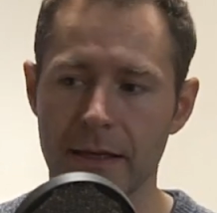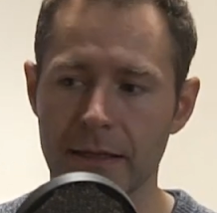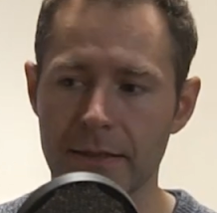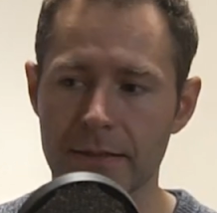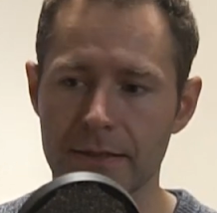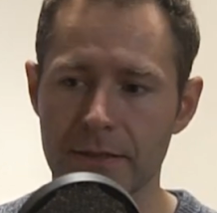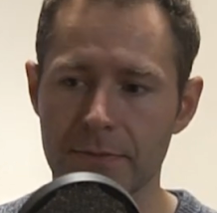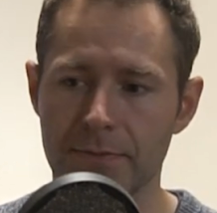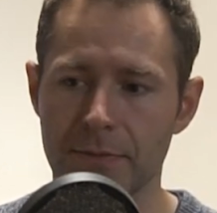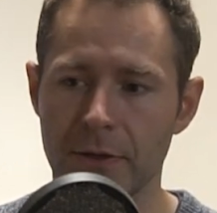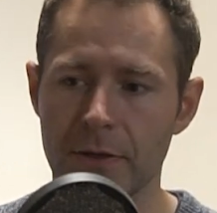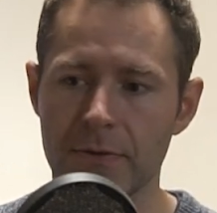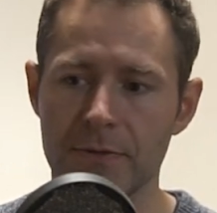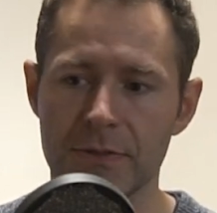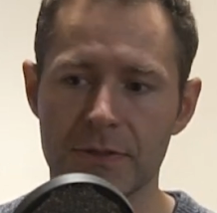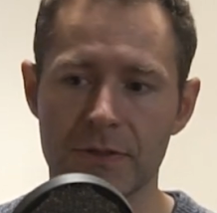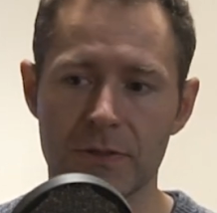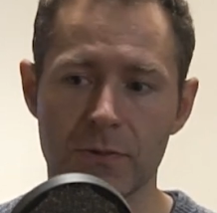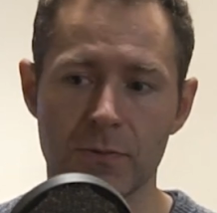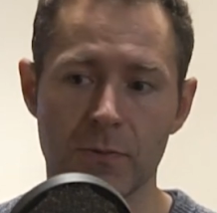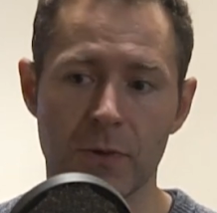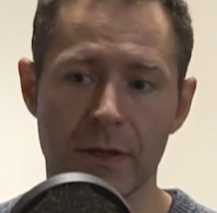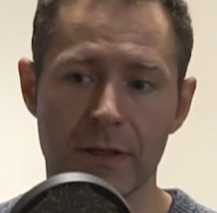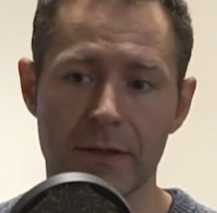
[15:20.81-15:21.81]
as opposed
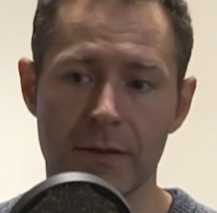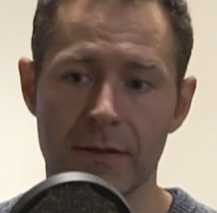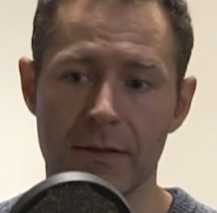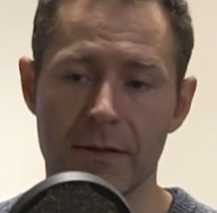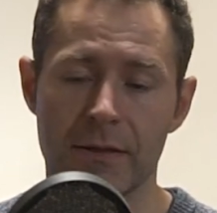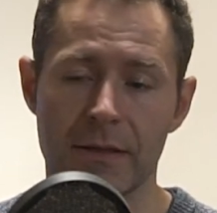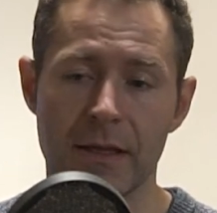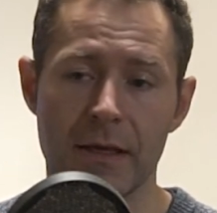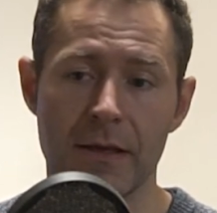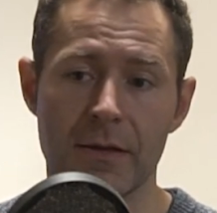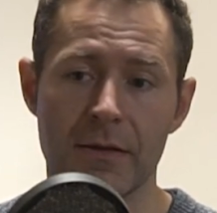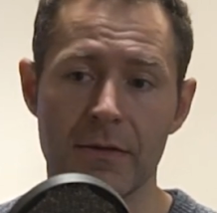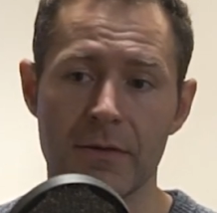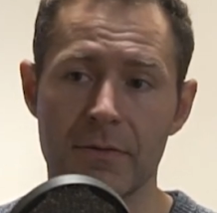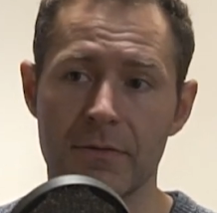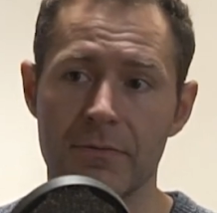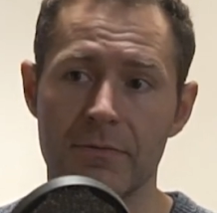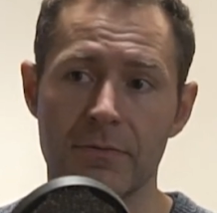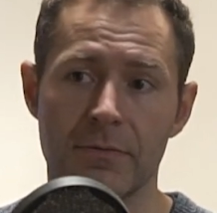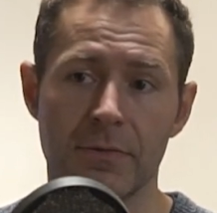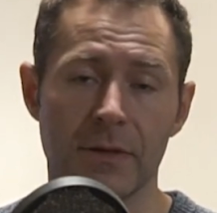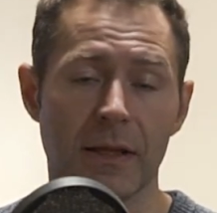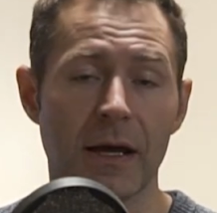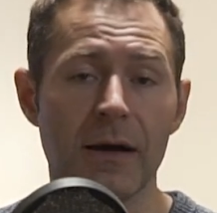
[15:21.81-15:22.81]
to what they
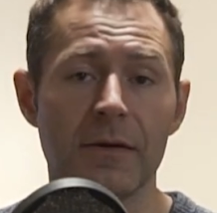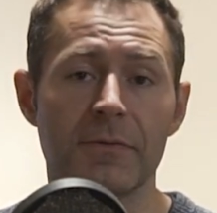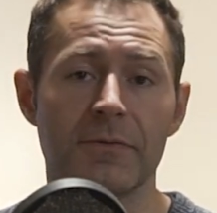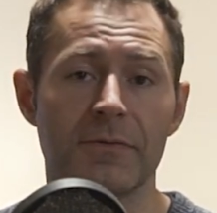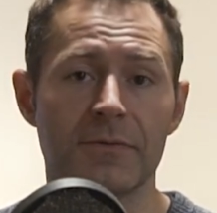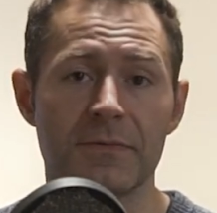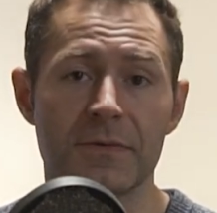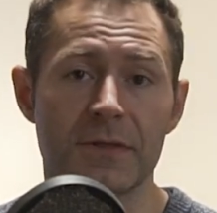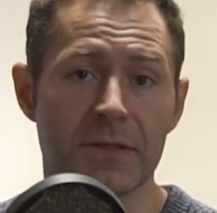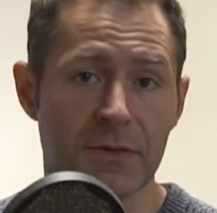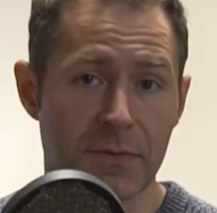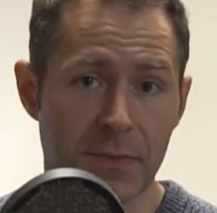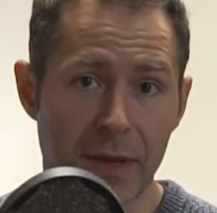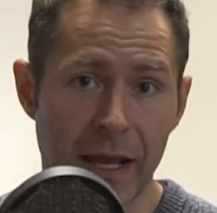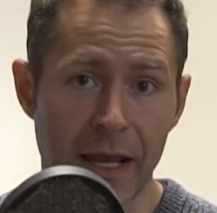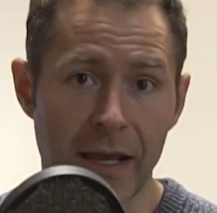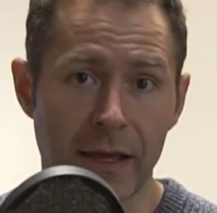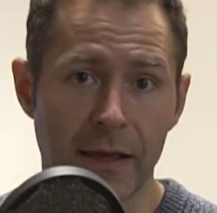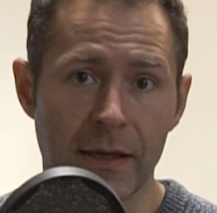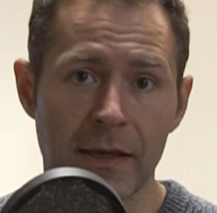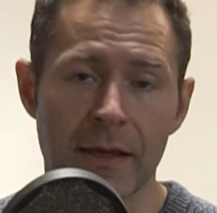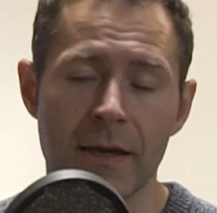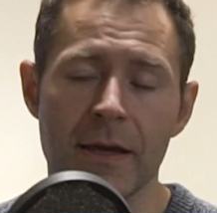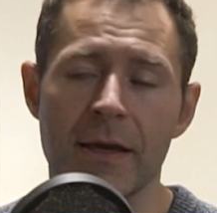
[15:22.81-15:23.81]
love to
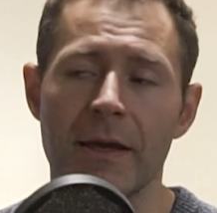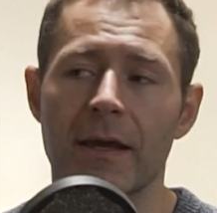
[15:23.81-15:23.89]
make.